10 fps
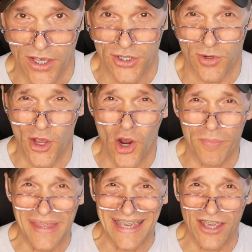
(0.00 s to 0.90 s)
So I
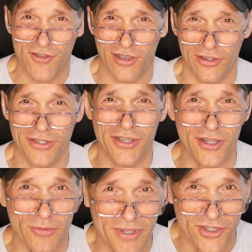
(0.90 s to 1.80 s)
hope that gives you a
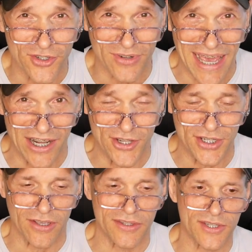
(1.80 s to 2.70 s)
little bit of
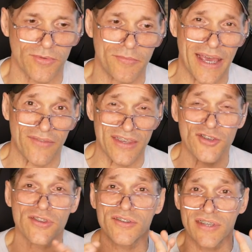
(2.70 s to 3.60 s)
strategy on this one, Matt.
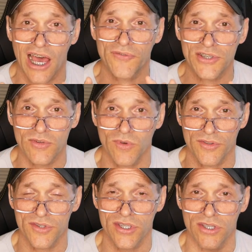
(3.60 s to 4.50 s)
These are the toughest
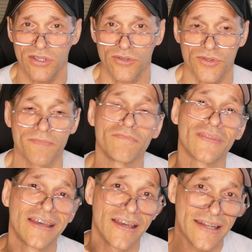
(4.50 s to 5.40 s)
ones to use.
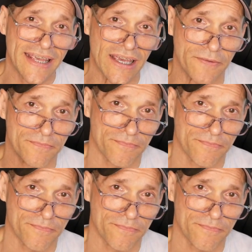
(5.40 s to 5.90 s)
Now,